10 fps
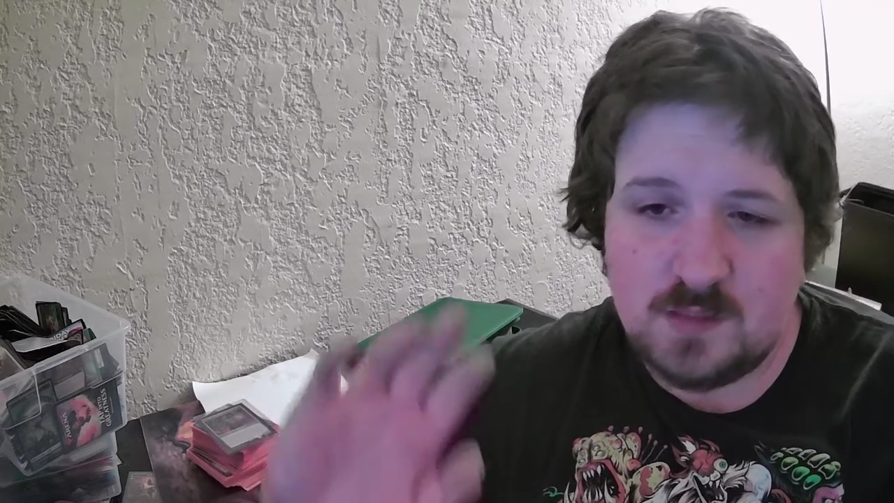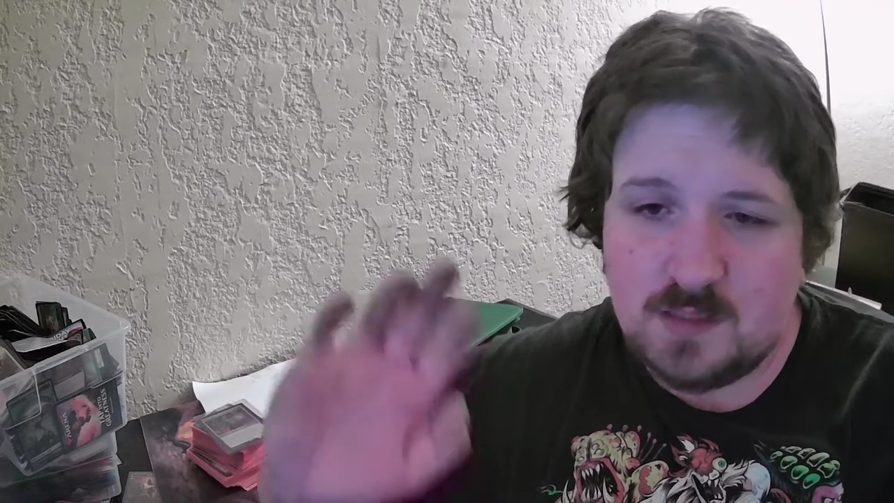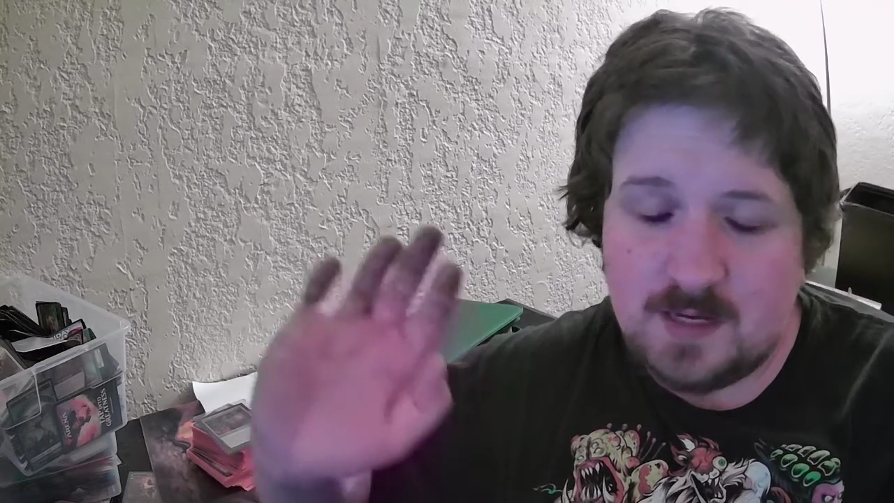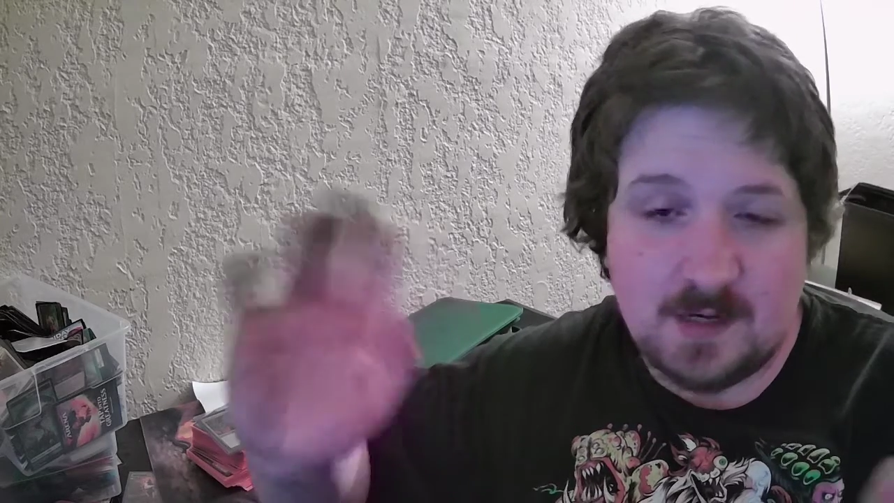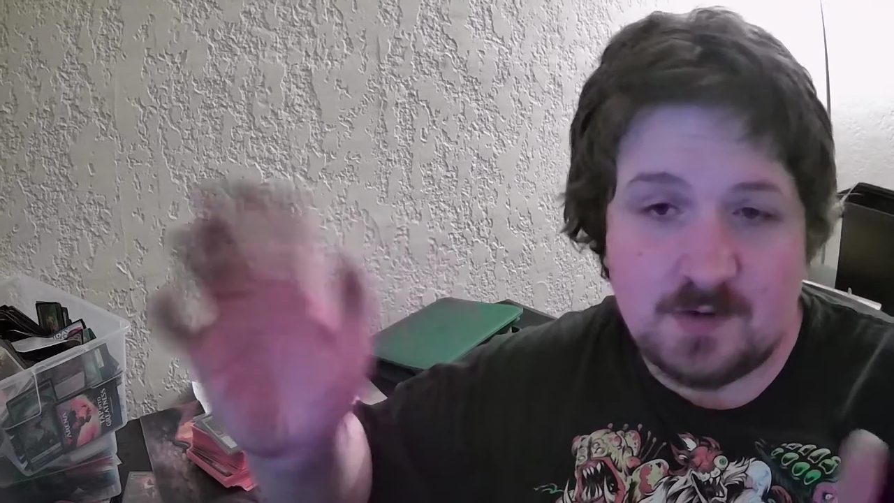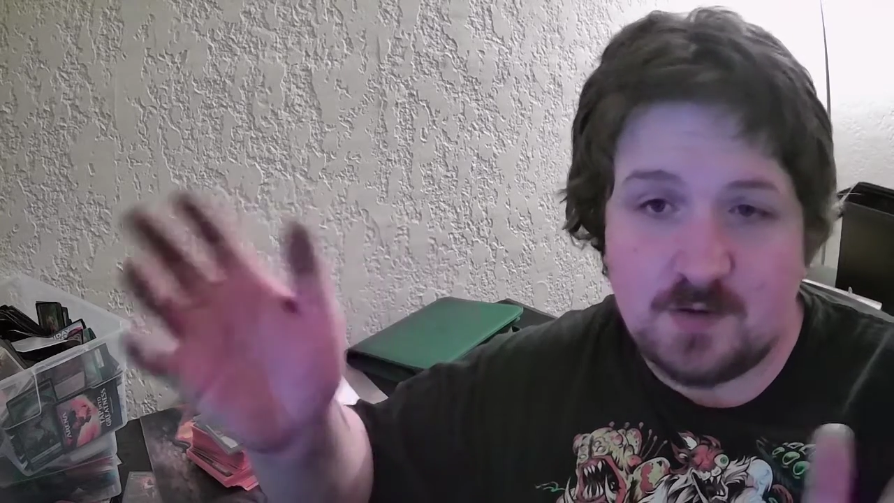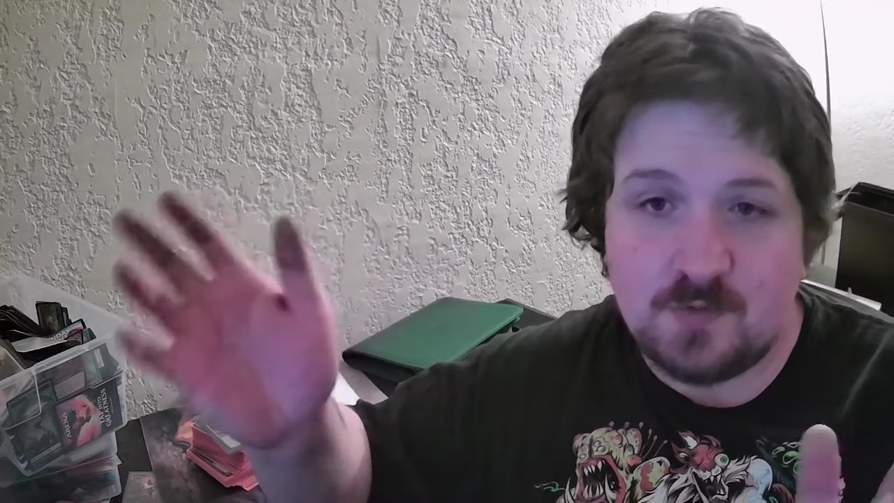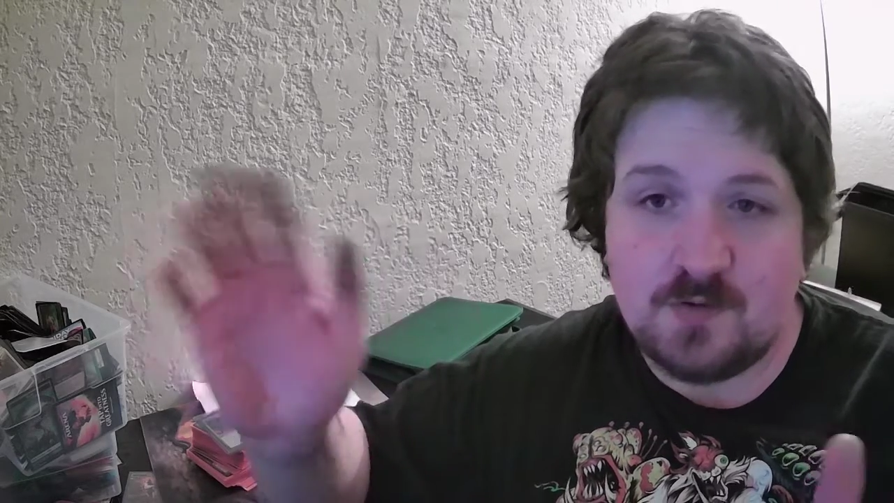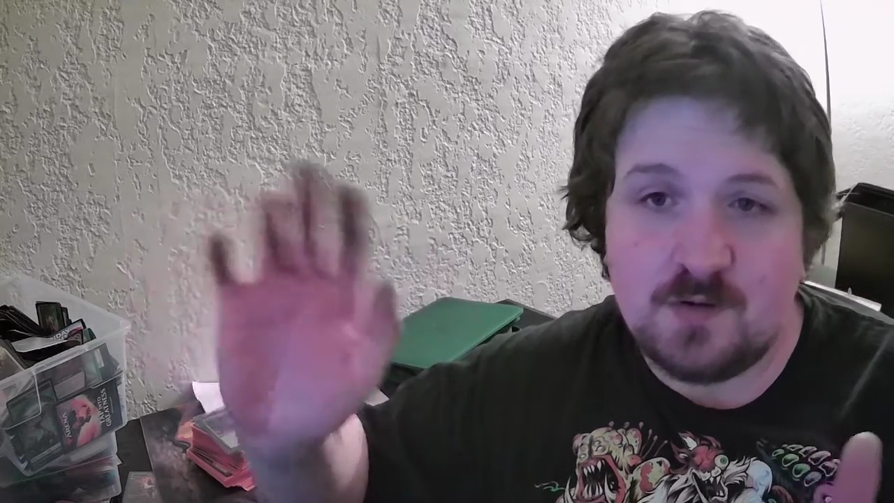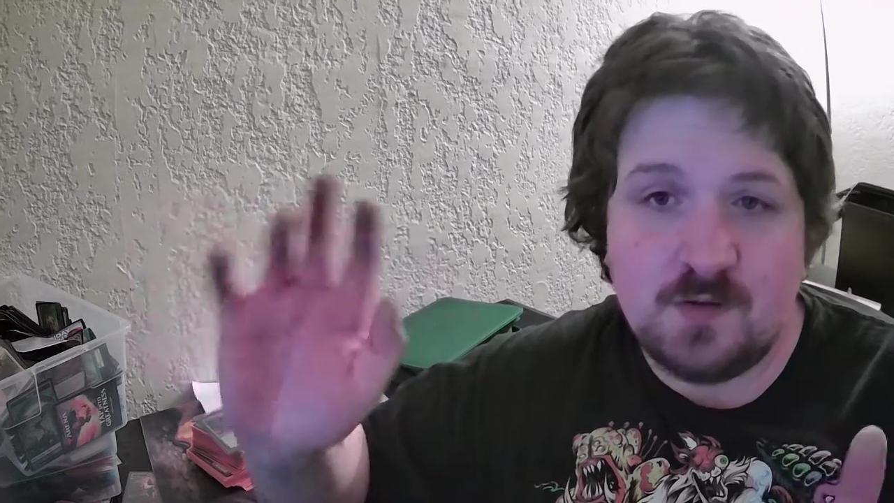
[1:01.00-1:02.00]
I don't
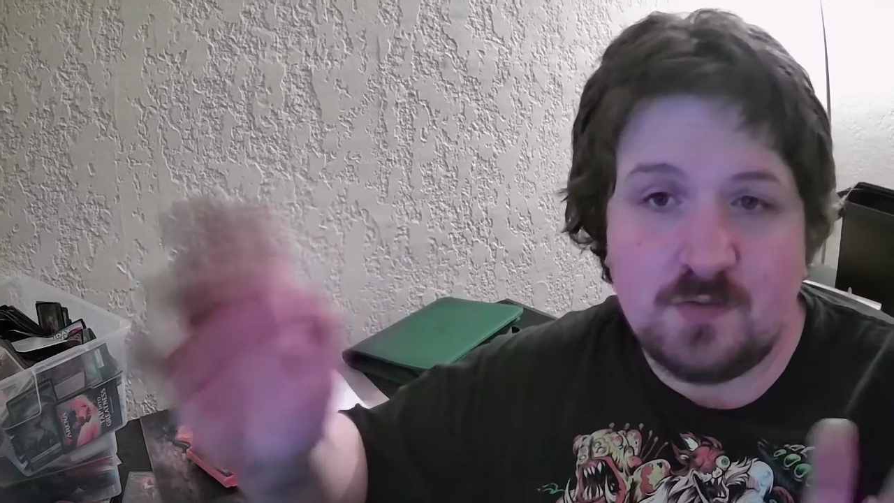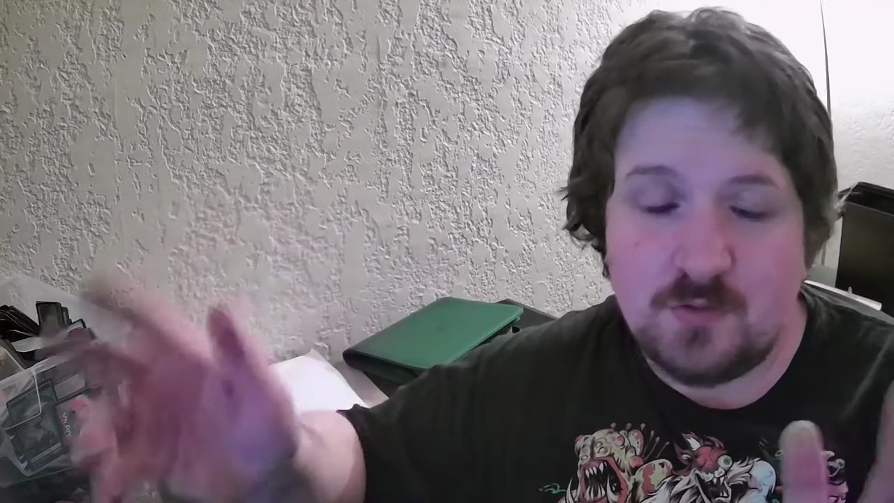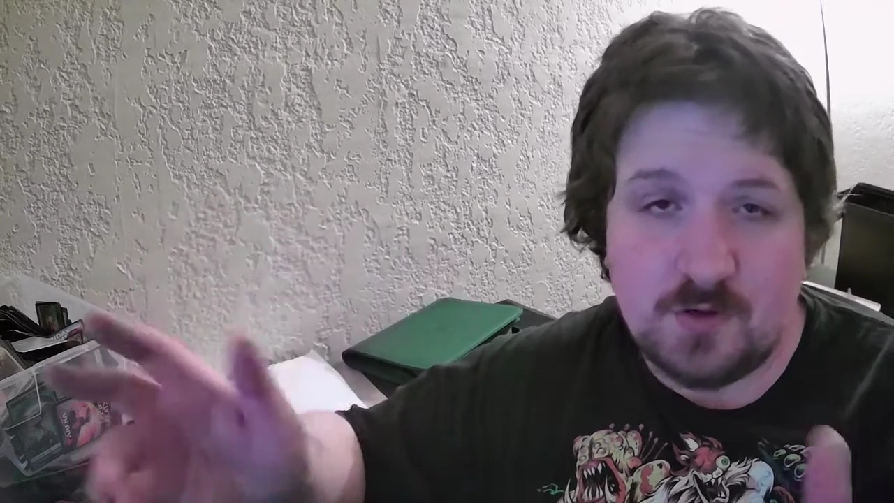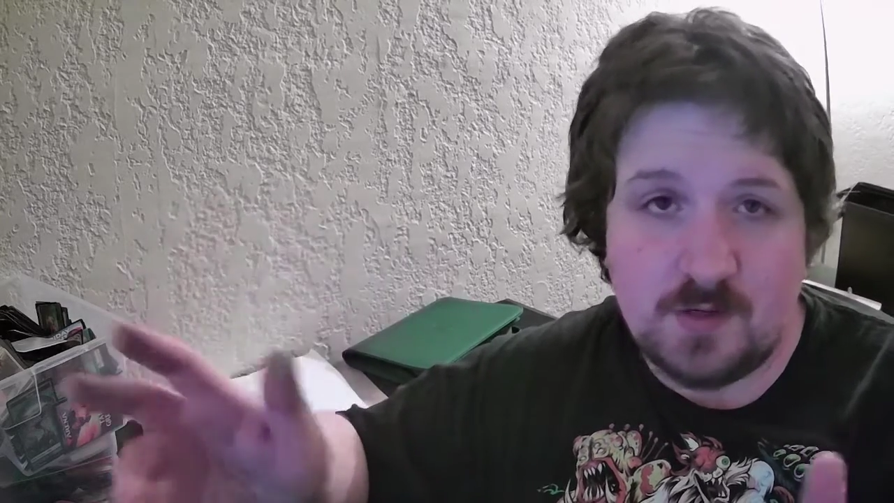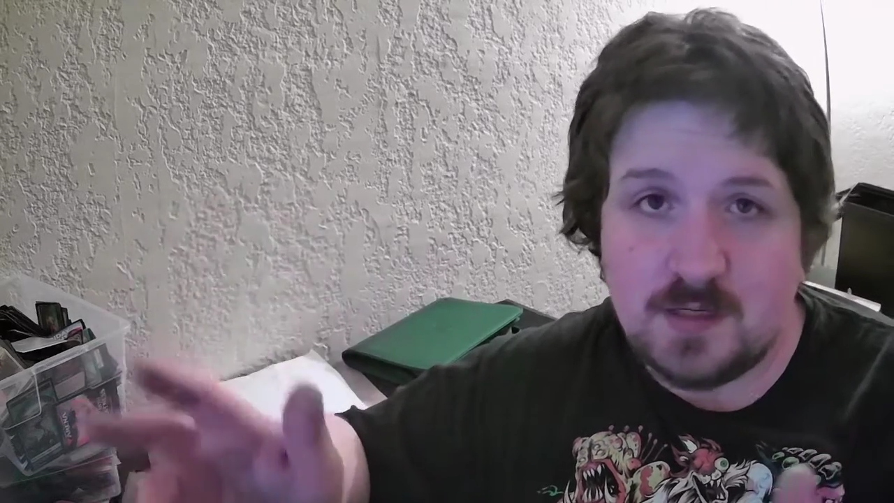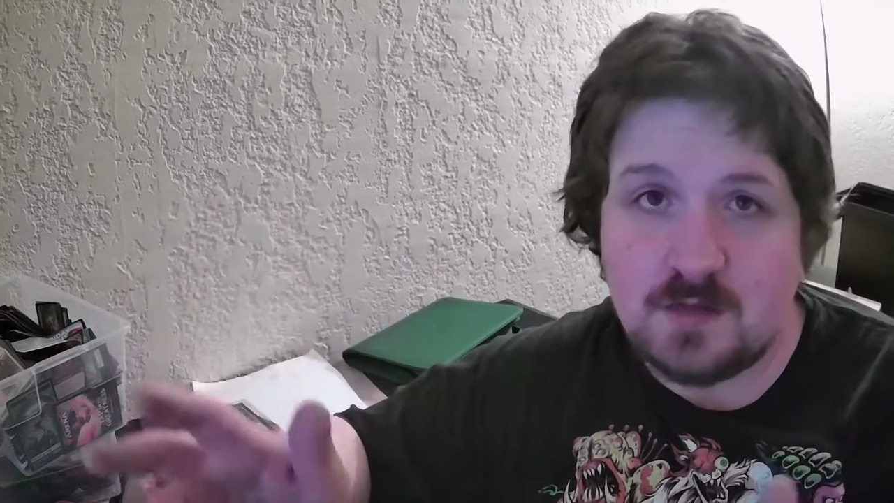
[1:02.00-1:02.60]
know, 30